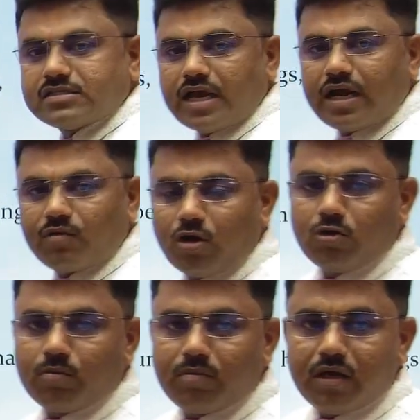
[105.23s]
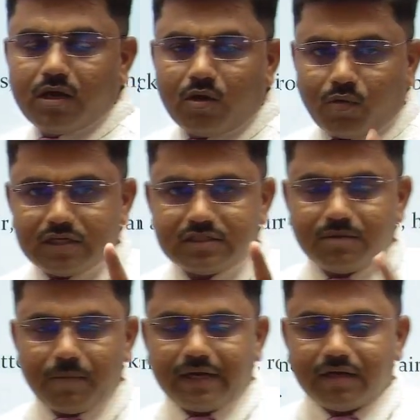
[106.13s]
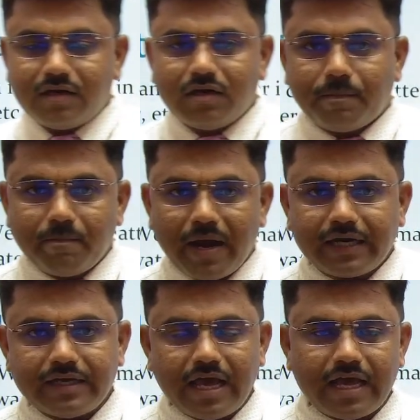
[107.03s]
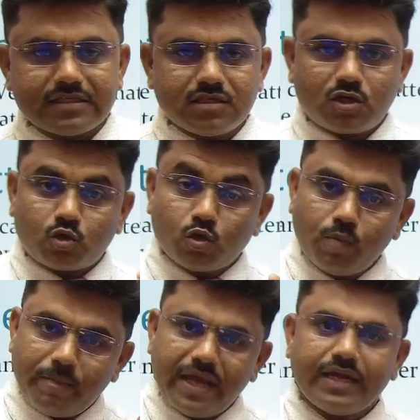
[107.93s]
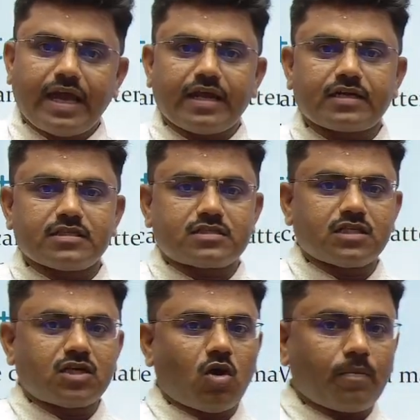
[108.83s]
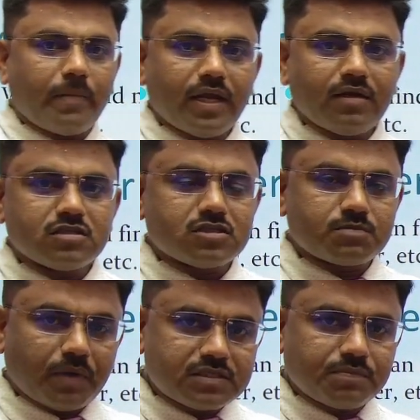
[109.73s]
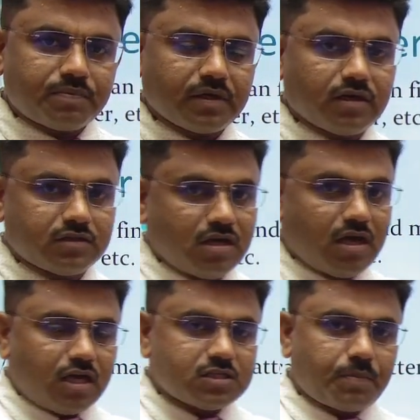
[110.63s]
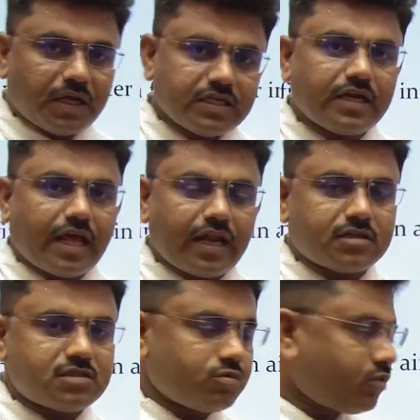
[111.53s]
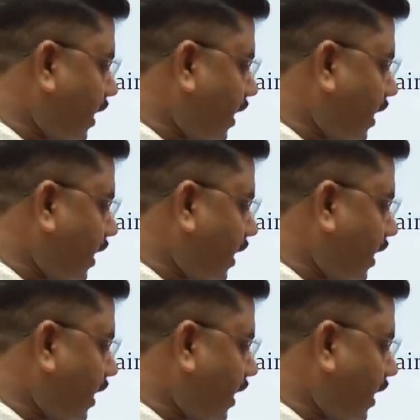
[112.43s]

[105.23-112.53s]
and volume. What is the matter? Matter has two main characteristic or main specific special characteristics, we can